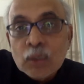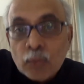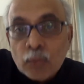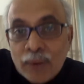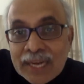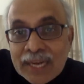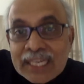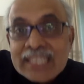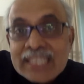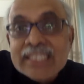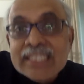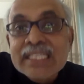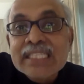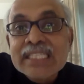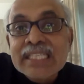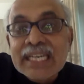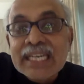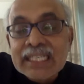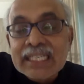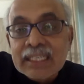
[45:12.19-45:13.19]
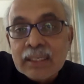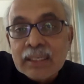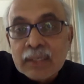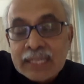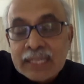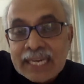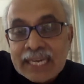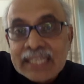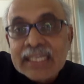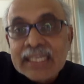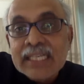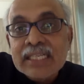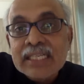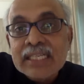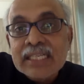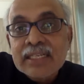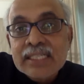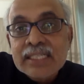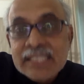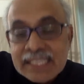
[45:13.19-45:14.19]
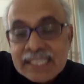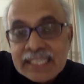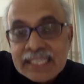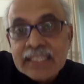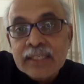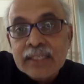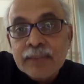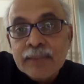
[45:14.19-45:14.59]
Where does this data sit?